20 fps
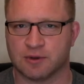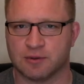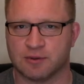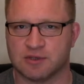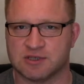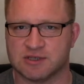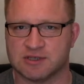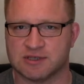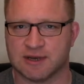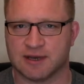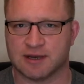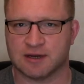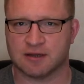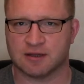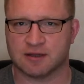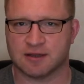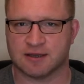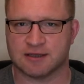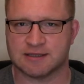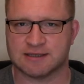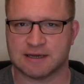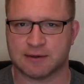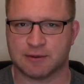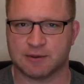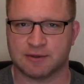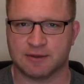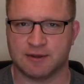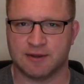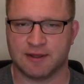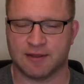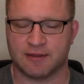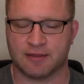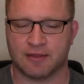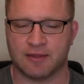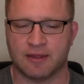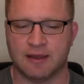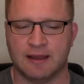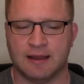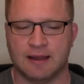which is titled Stairway to Death.